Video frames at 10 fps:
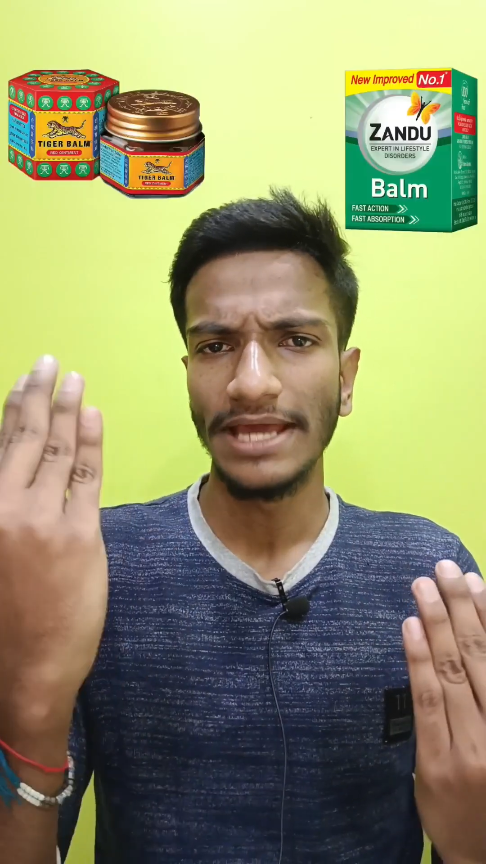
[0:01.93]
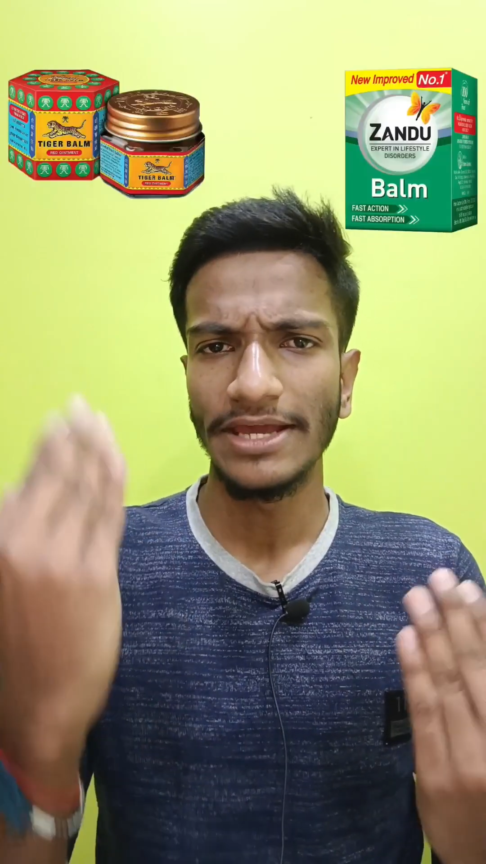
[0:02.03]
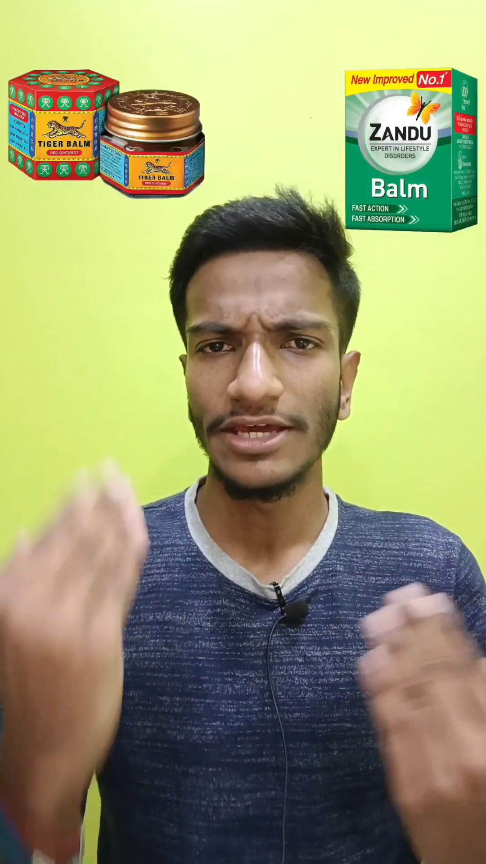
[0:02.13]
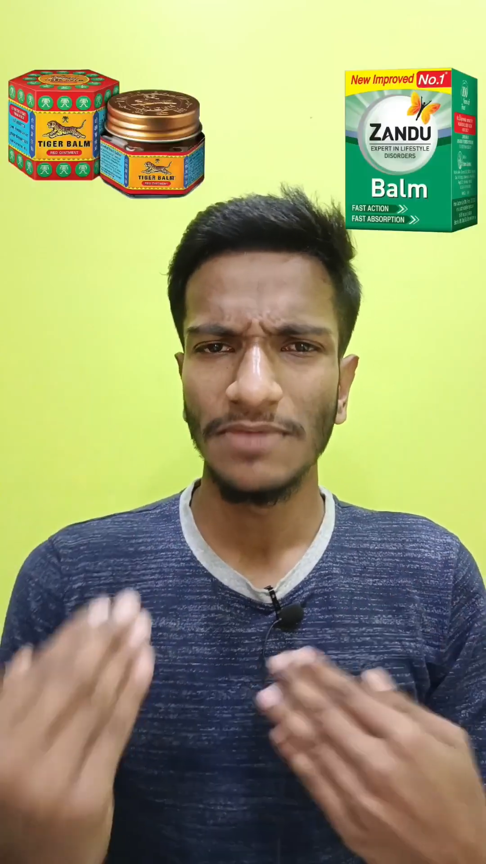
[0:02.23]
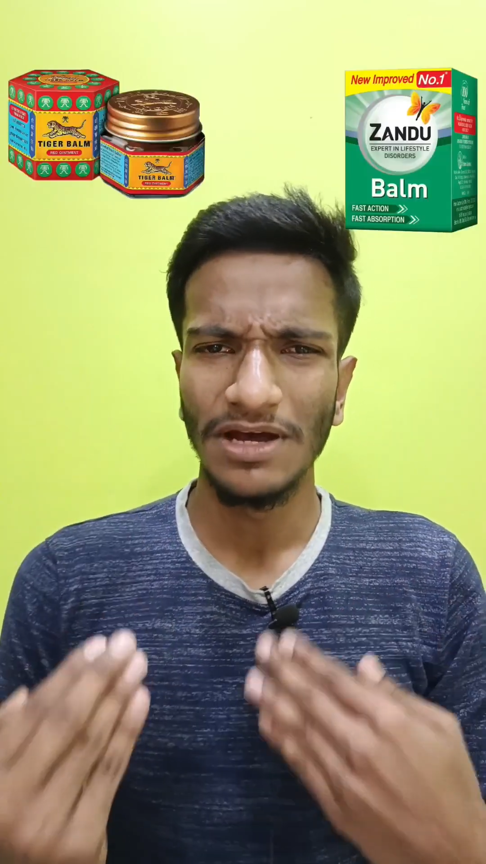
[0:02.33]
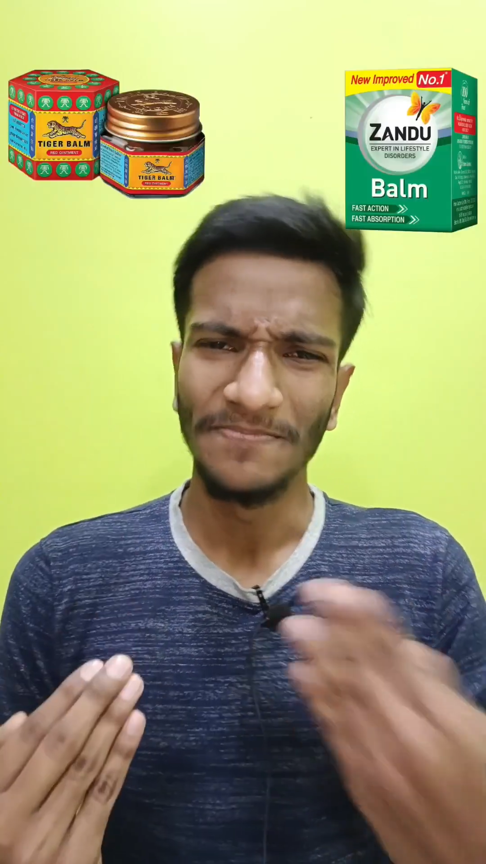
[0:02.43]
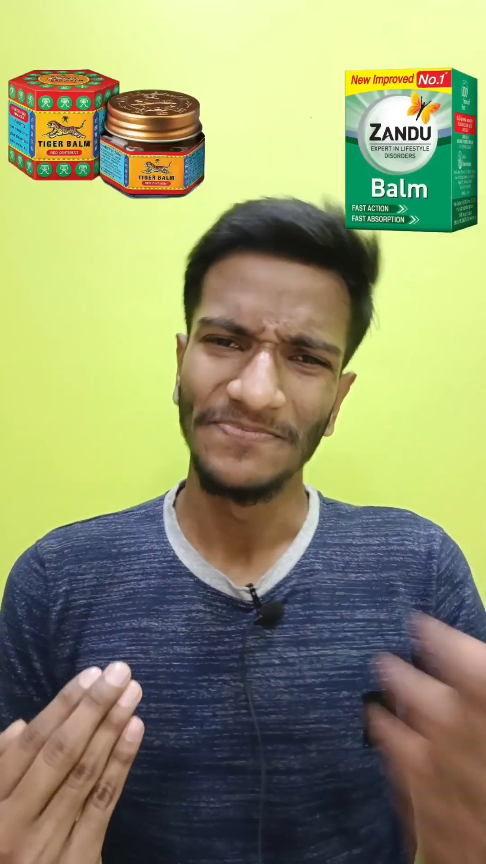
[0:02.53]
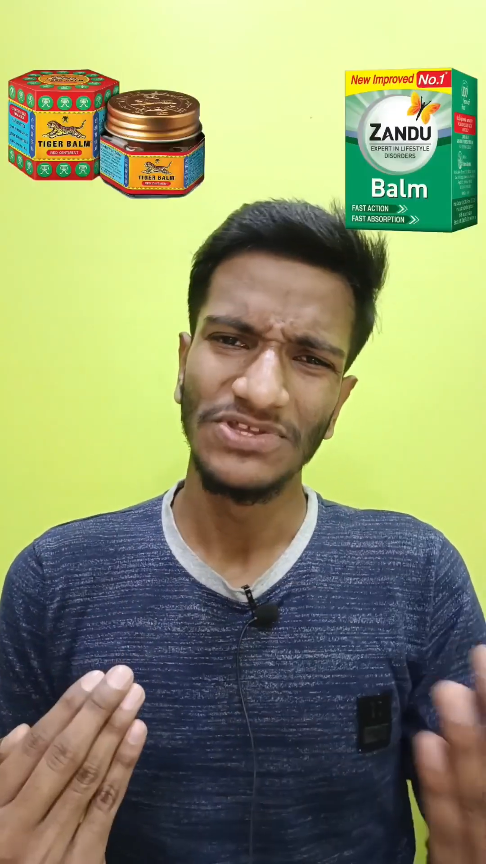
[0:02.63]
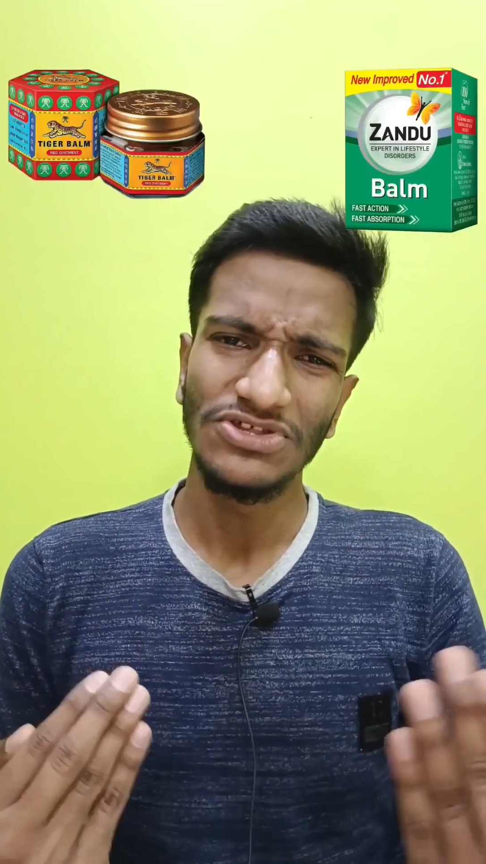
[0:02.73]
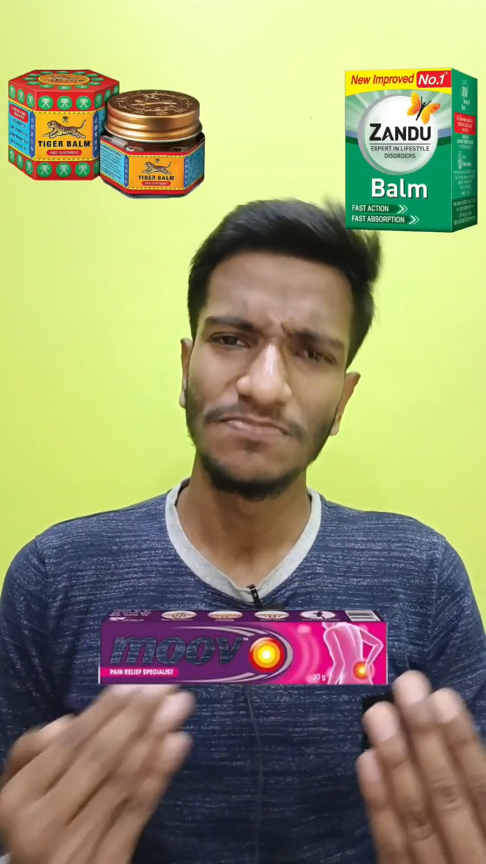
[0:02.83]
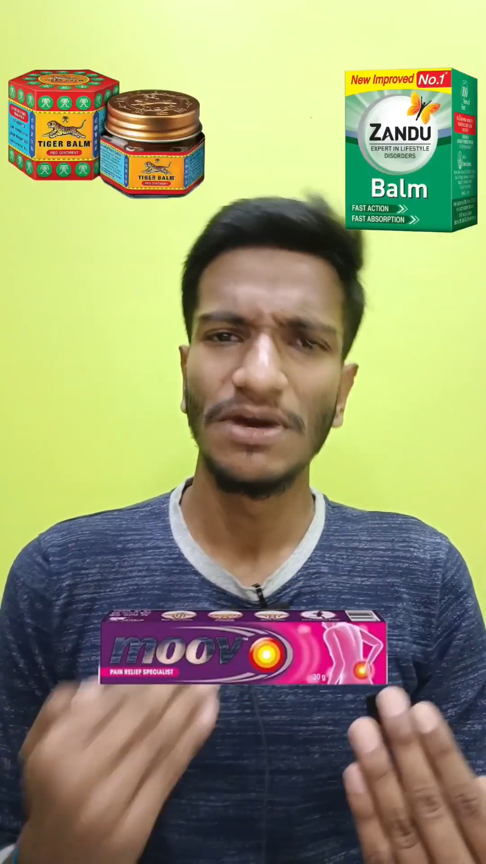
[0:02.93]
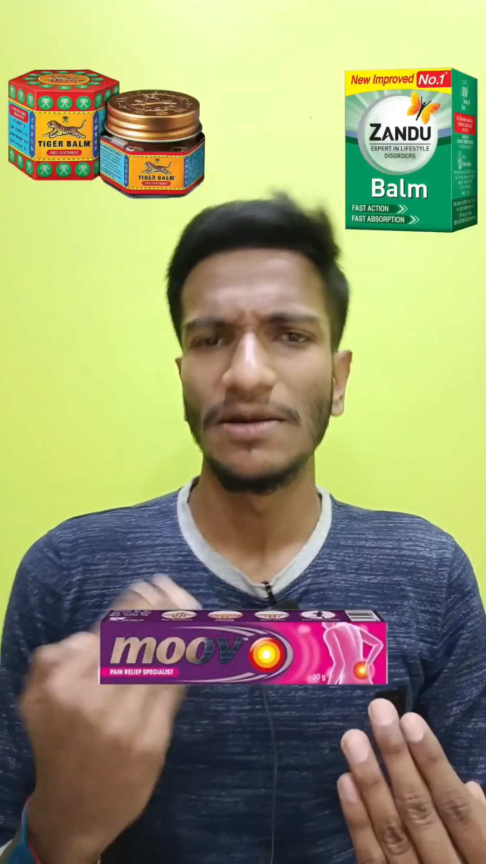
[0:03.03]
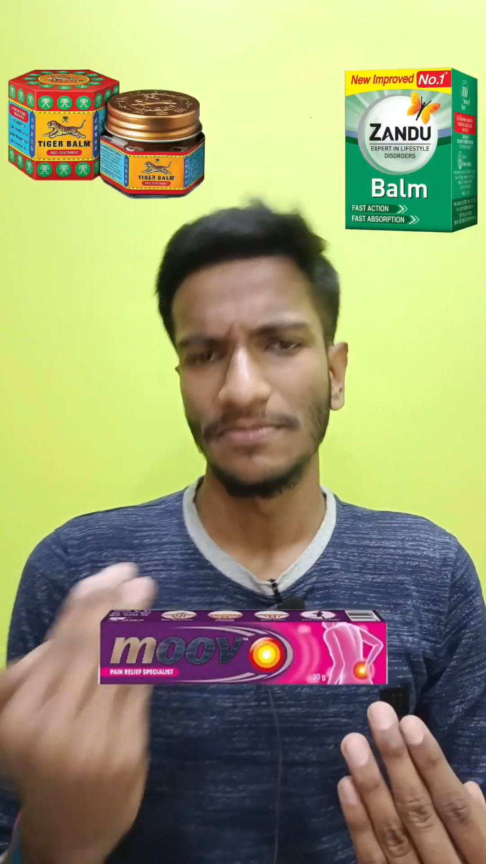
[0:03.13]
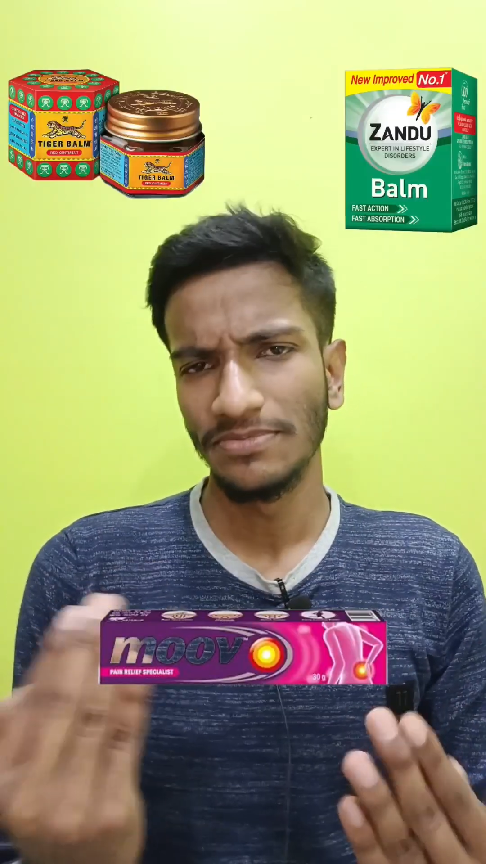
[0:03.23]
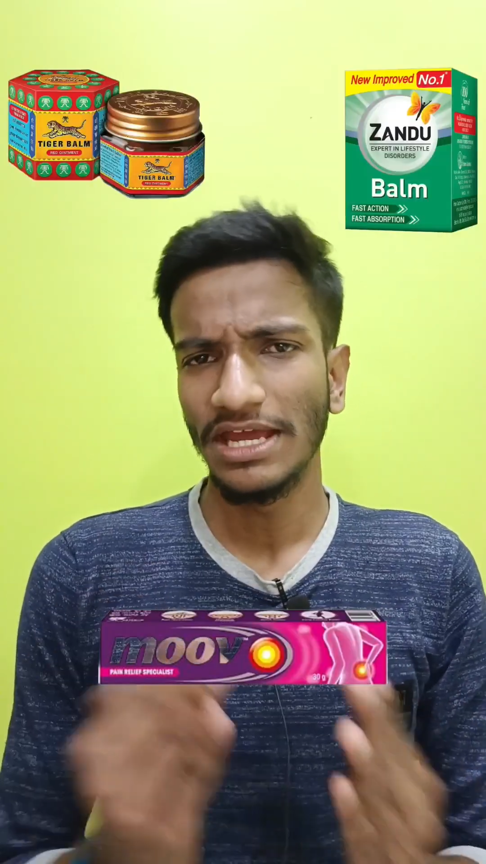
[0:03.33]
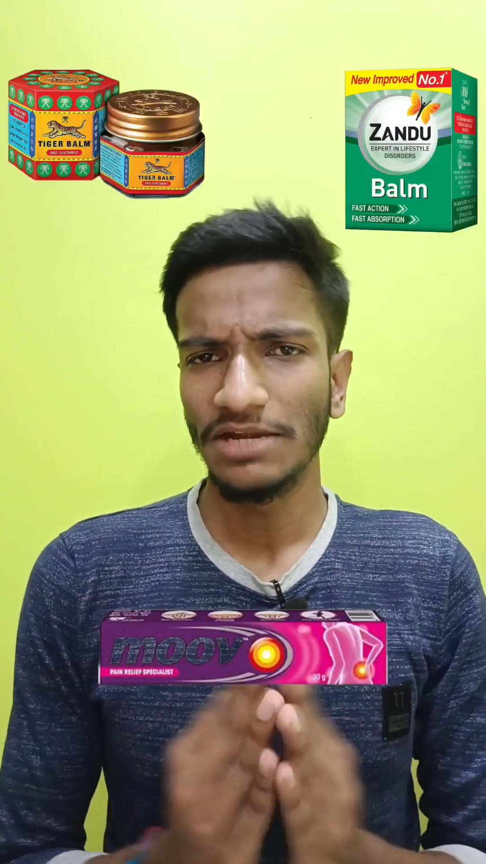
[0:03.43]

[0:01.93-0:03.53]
tiger balm, this balm,